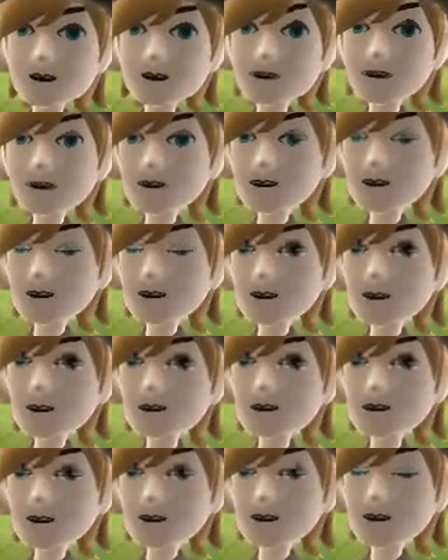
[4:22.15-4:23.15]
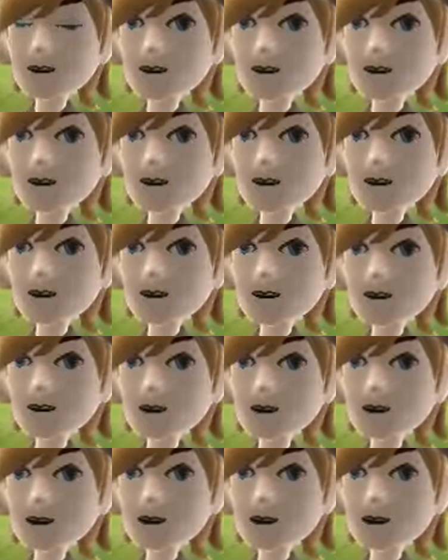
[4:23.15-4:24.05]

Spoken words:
(no one is talking)